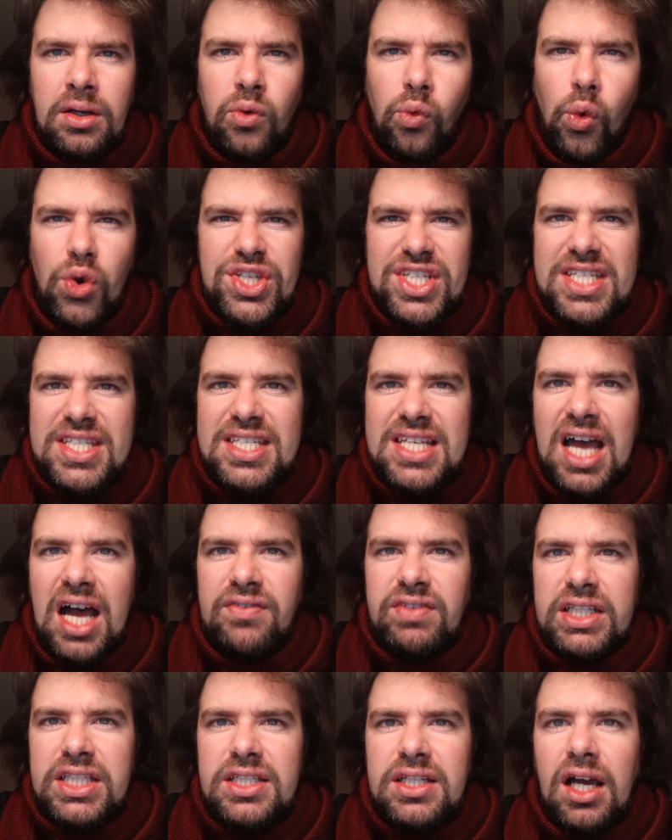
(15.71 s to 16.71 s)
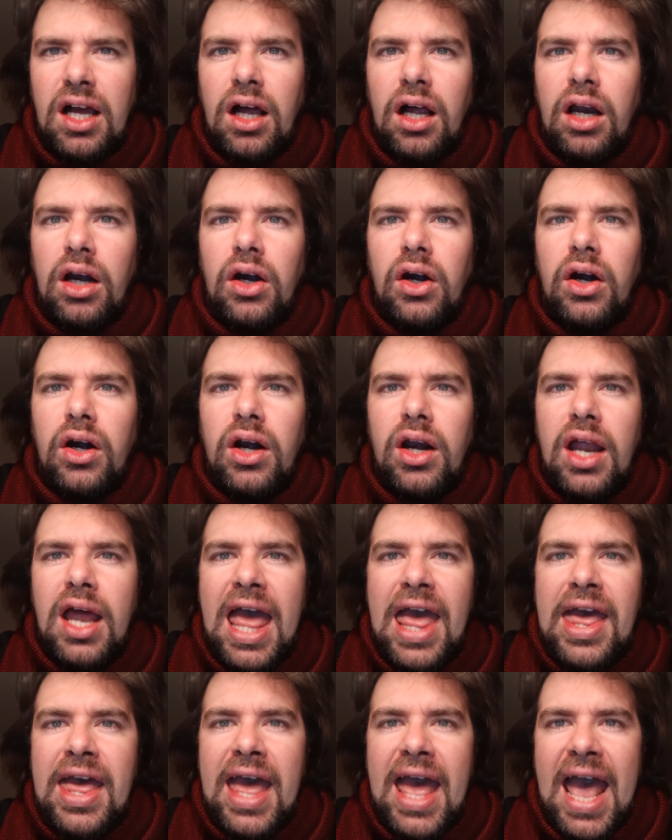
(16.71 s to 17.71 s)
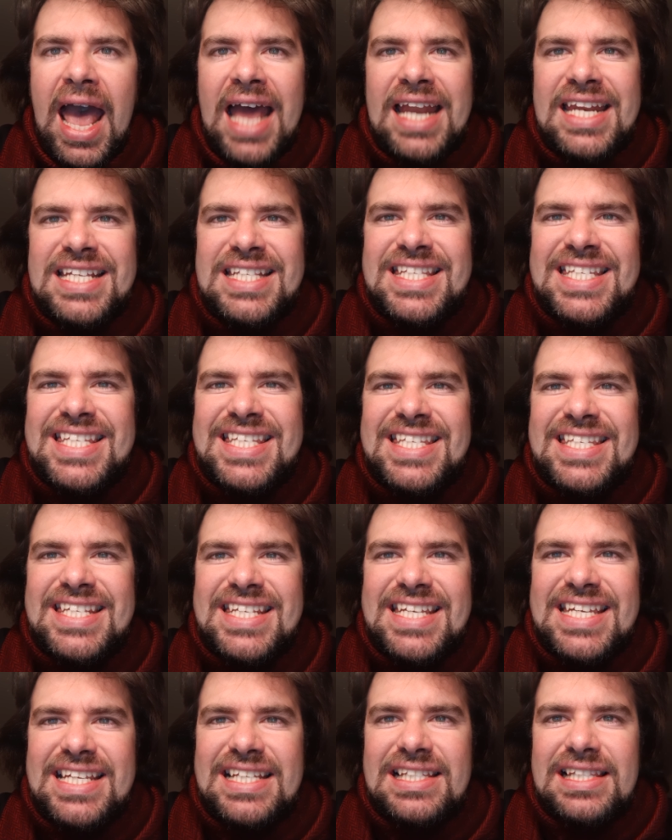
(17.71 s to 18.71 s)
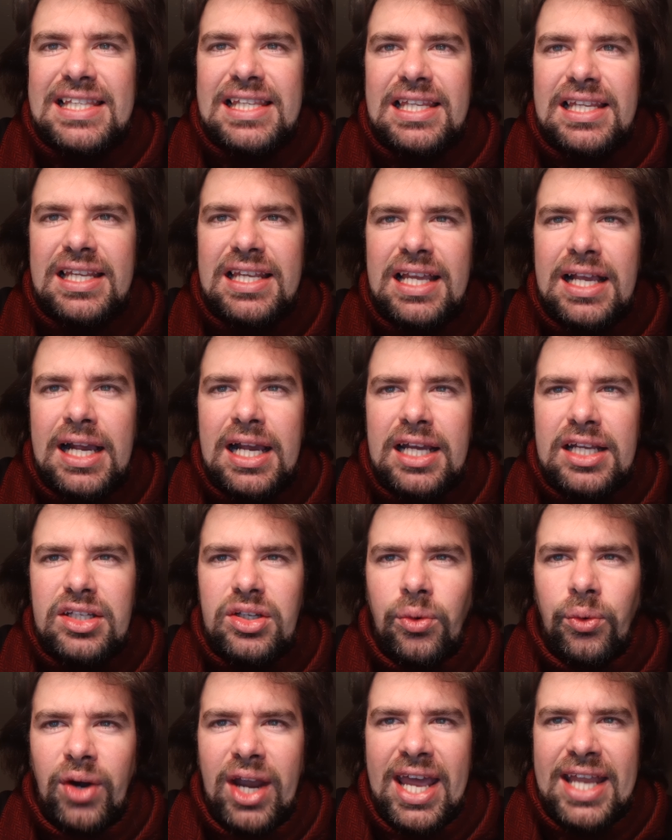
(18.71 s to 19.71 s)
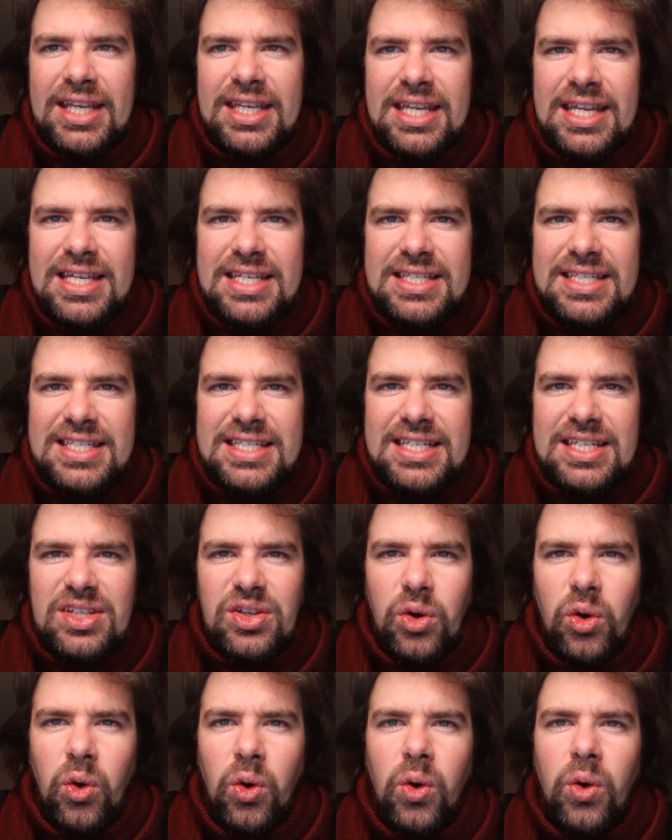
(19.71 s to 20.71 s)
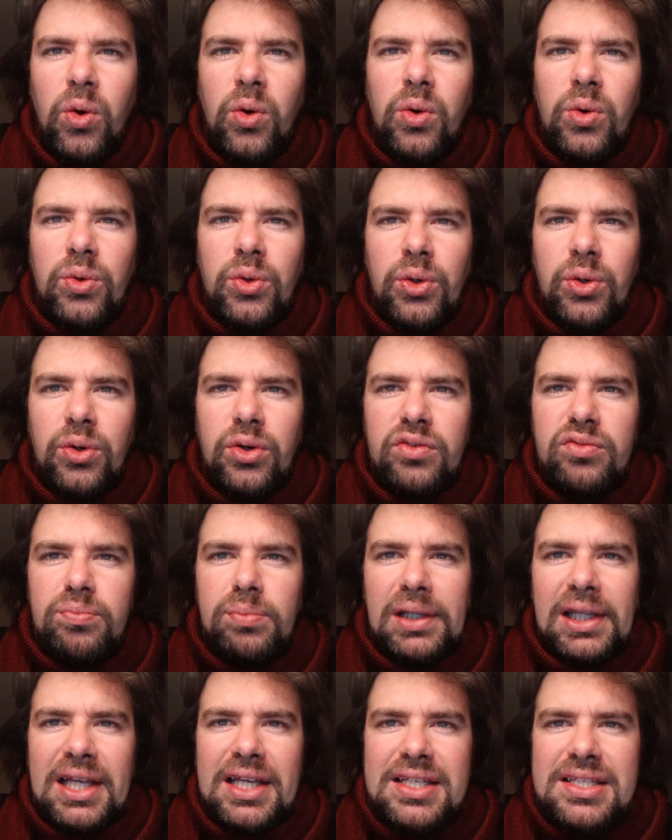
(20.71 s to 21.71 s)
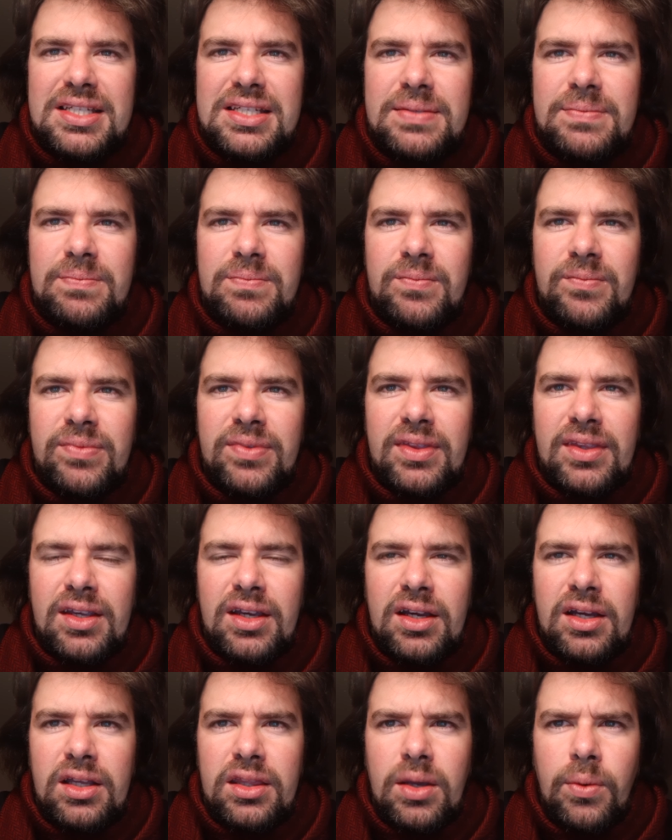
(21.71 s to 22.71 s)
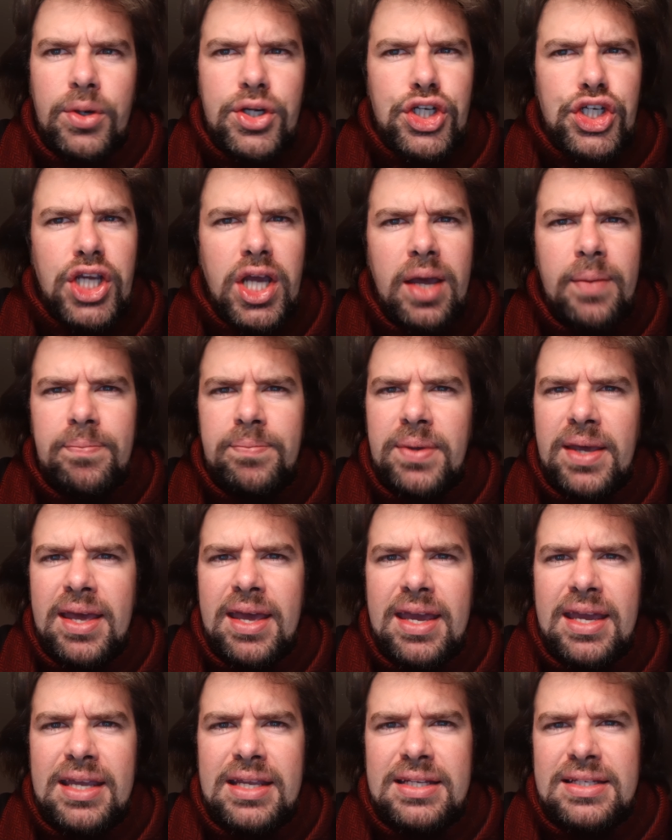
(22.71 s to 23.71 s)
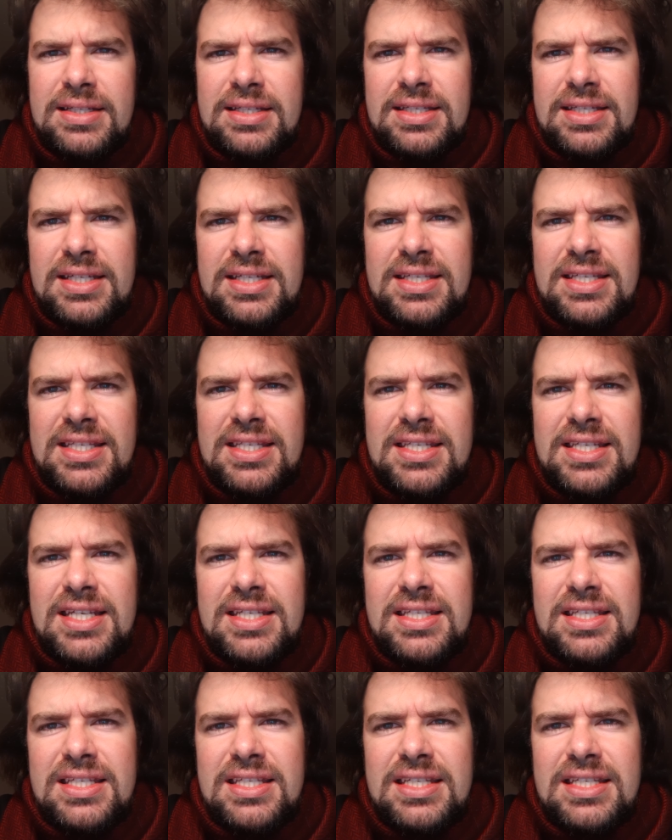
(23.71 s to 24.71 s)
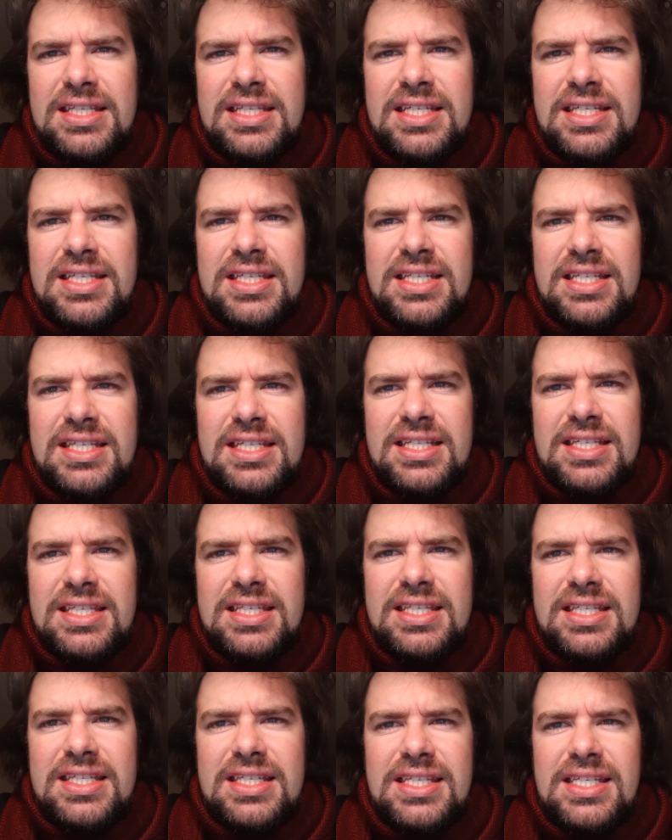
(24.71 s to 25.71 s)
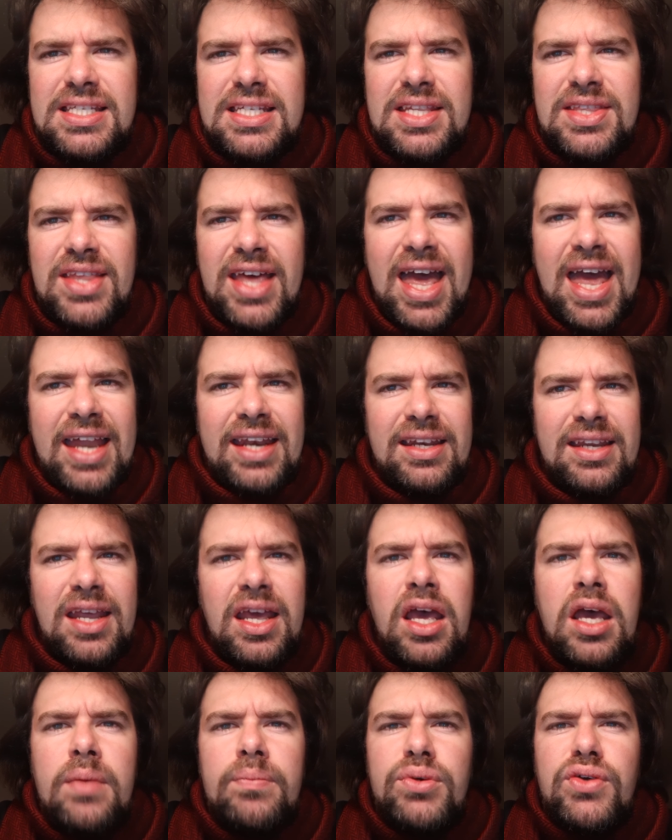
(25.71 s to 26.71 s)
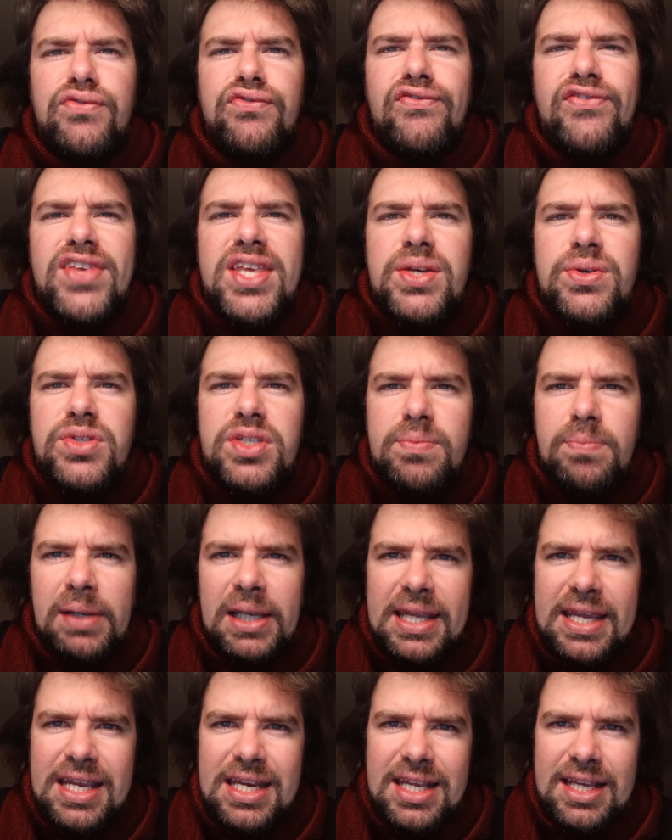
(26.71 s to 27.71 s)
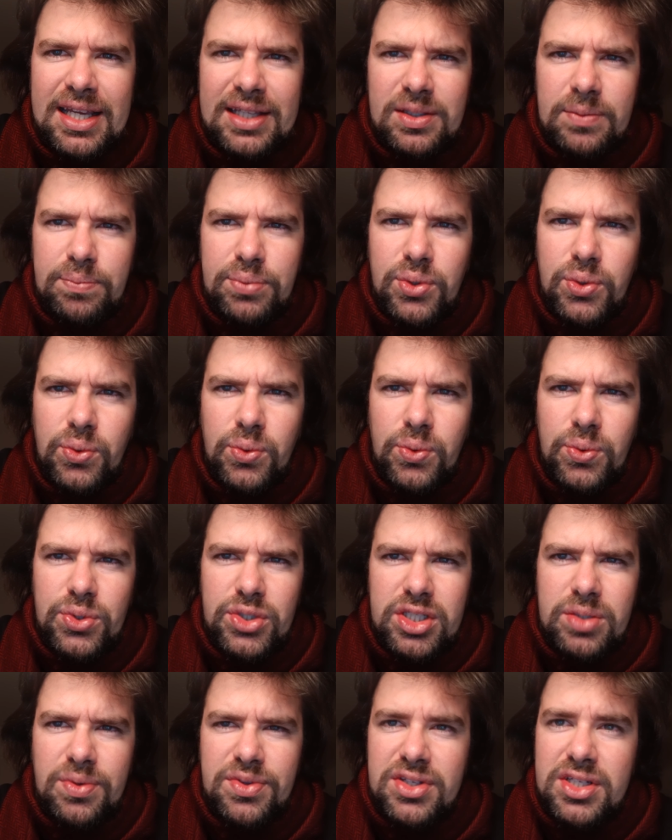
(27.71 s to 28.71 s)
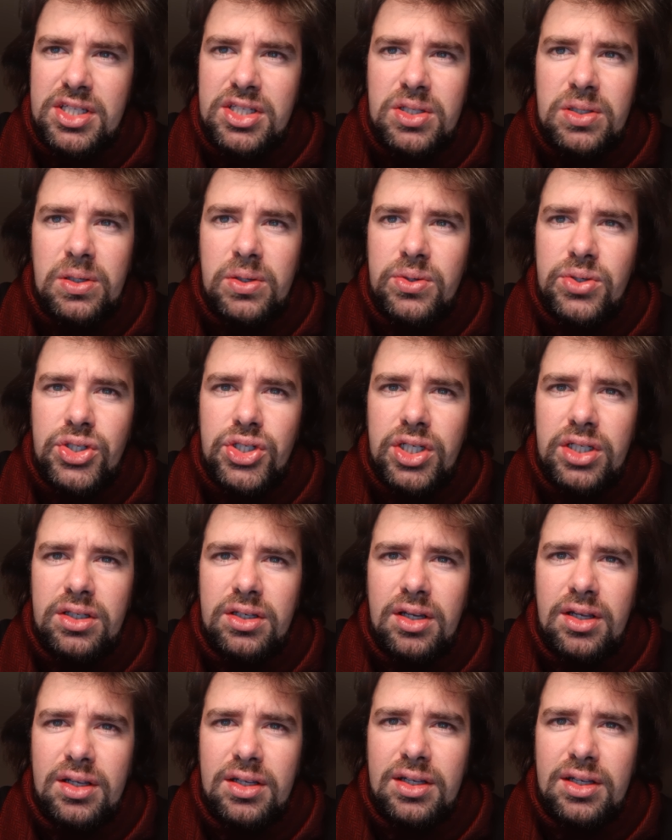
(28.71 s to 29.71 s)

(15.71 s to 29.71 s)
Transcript: was its avatar and its seal, the redness and the horror of blood. There were sharp pains and sudden dizziness, and then profuse bleeding at the pores with dissolution